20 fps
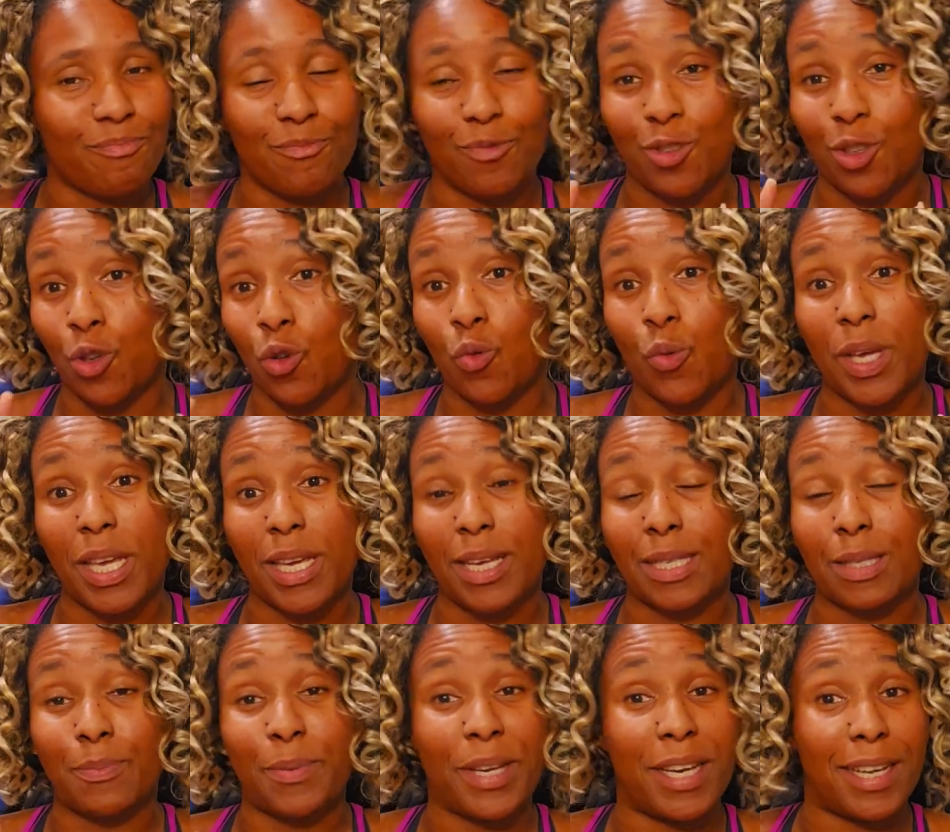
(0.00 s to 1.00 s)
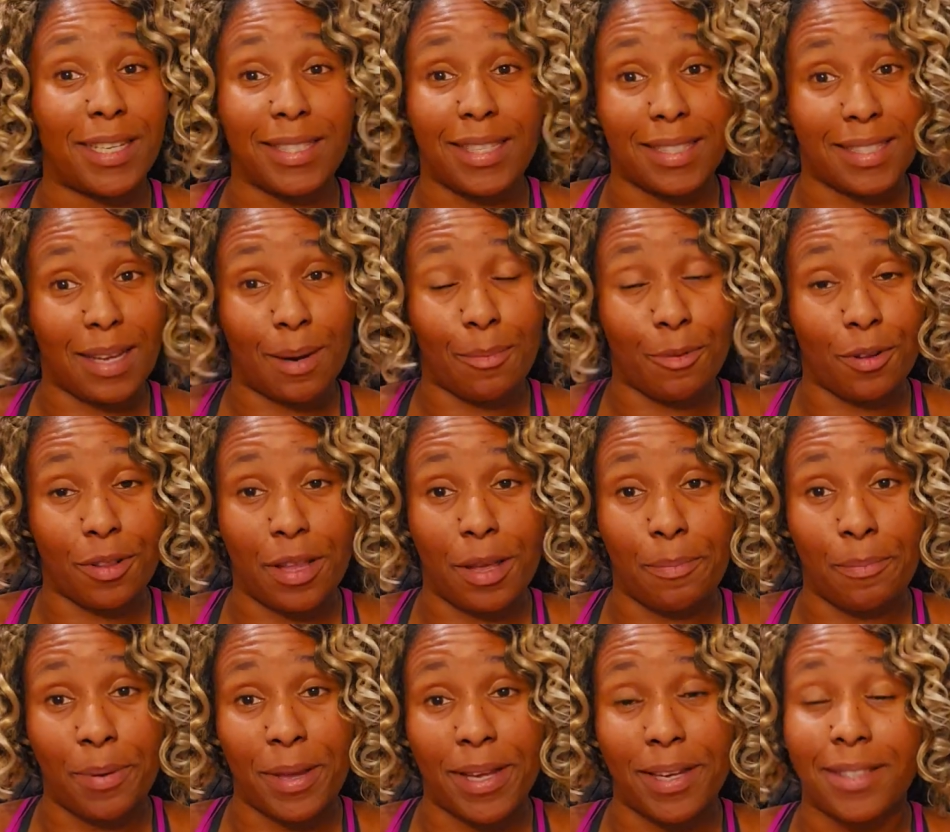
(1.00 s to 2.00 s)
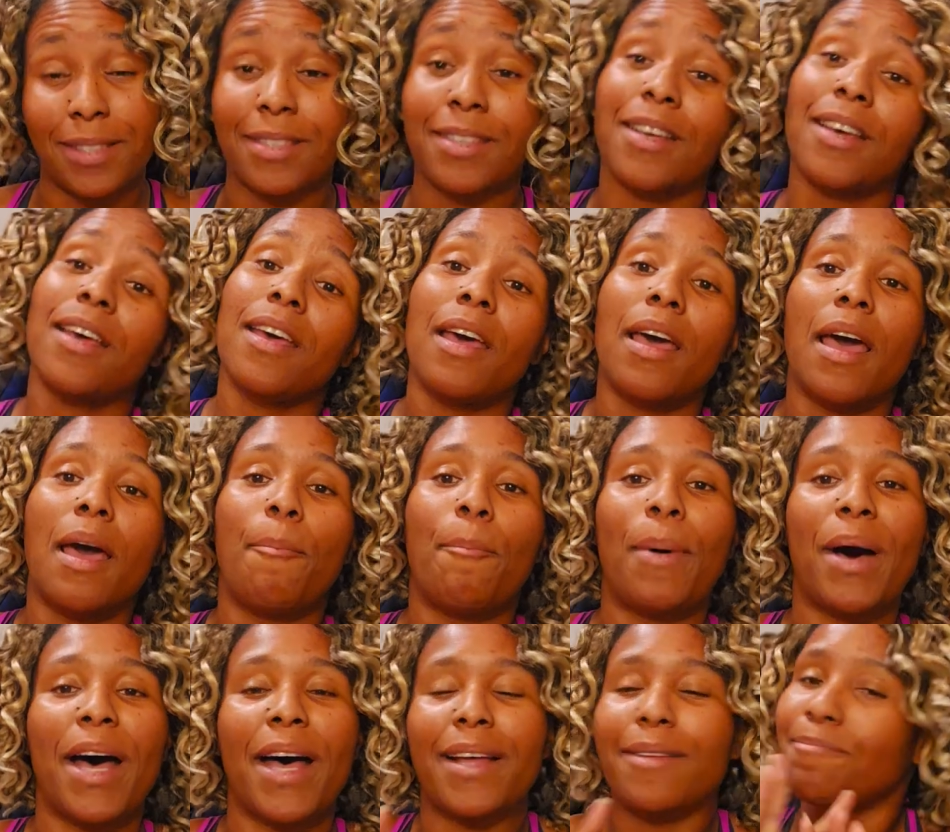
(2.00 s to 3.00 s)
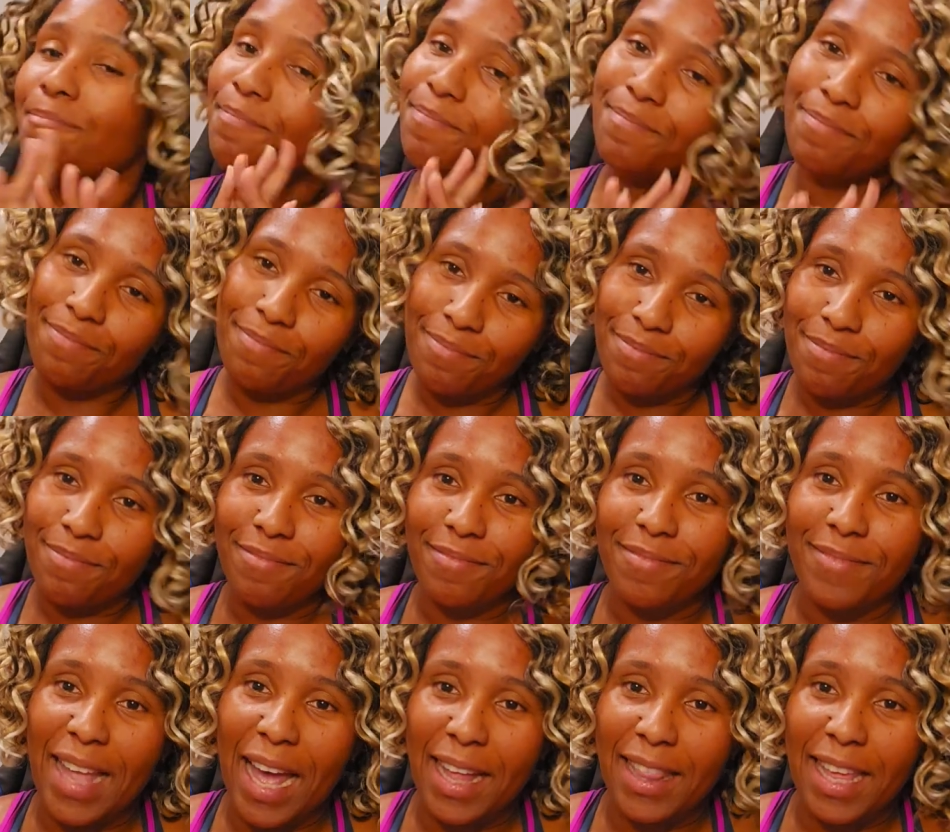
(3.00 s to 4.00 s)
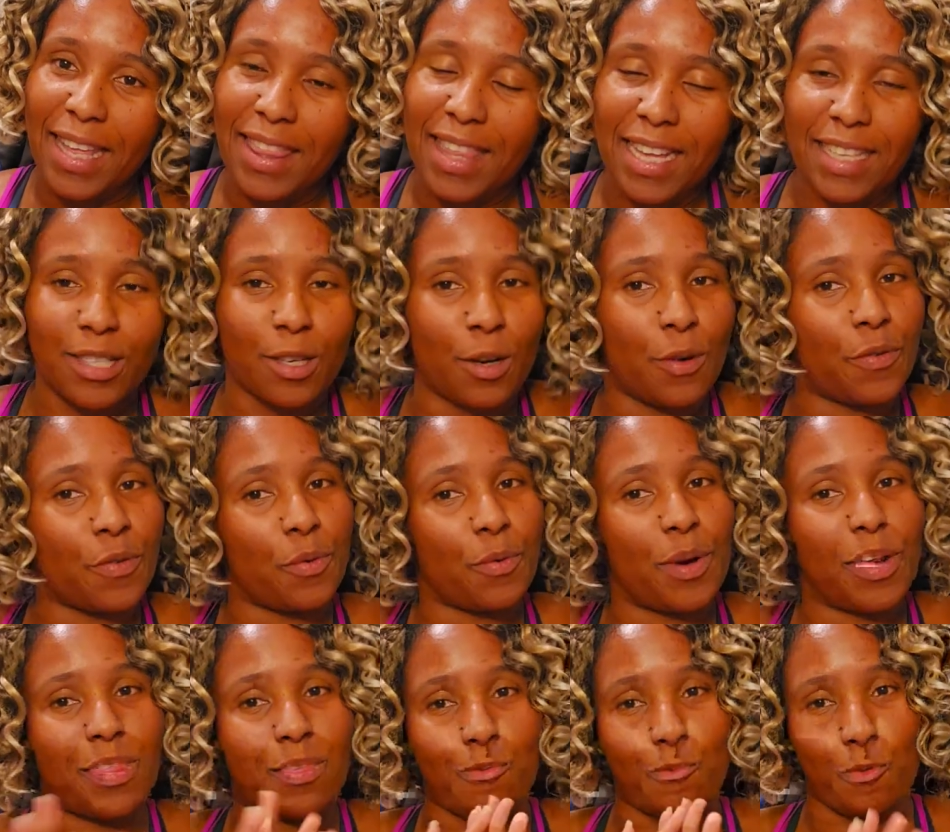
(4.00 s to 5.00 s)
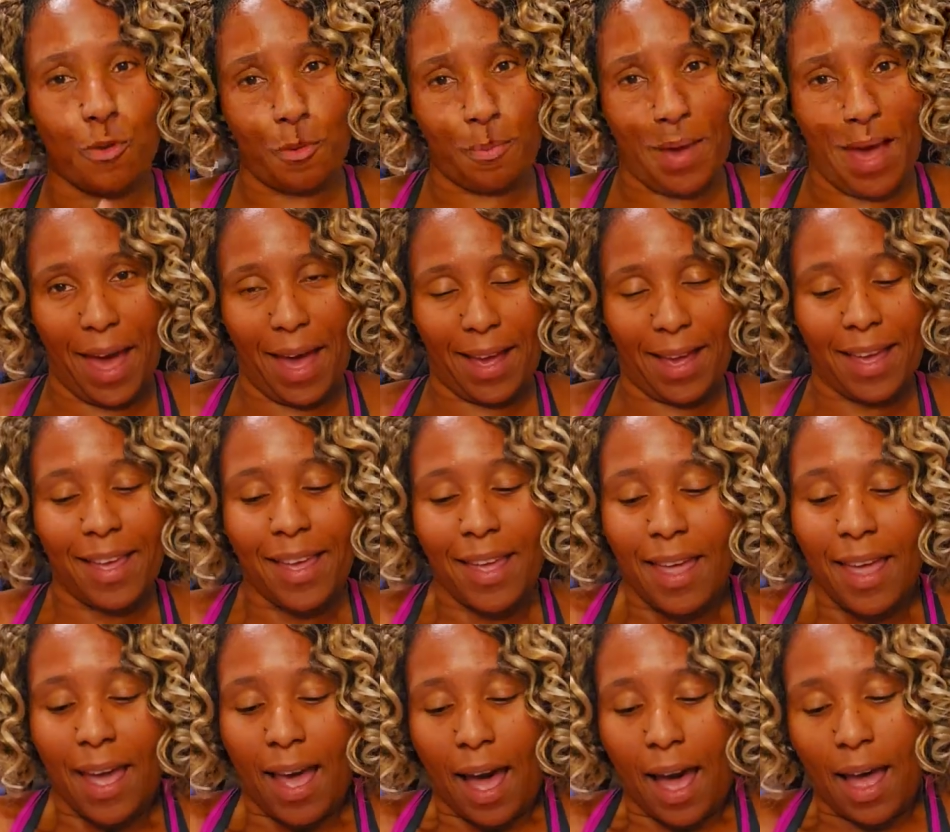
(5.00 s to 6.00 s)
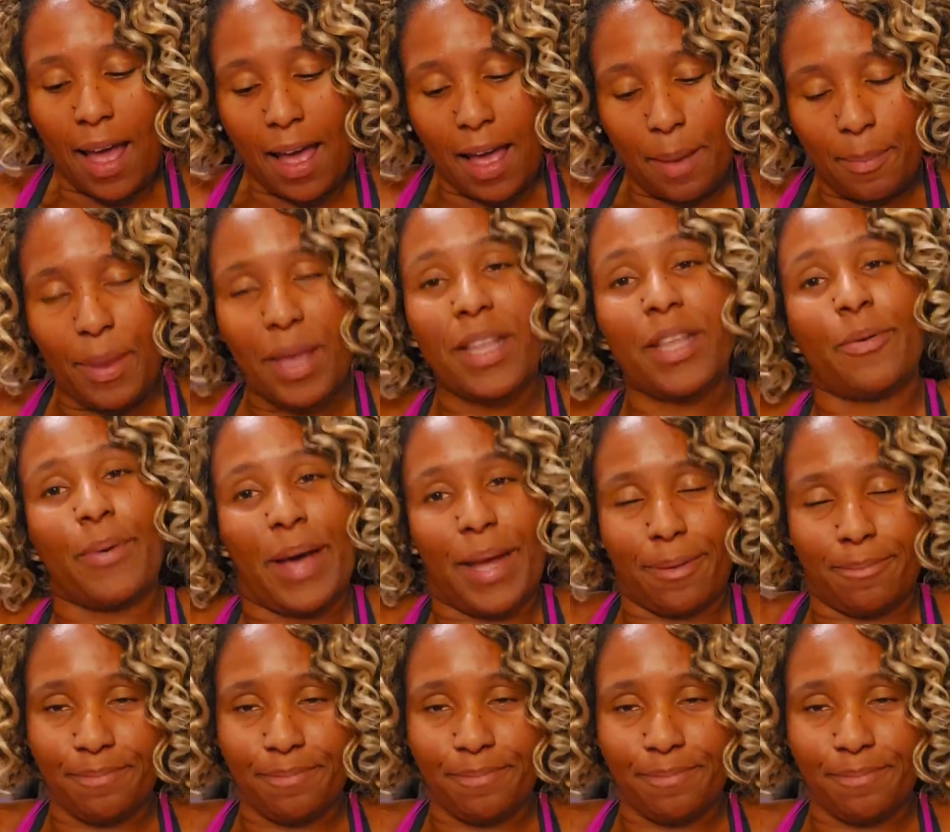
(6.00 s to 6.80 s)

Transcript: two weeks because the Summer Olympics. But now that that's over with, we're back. Um, anyway,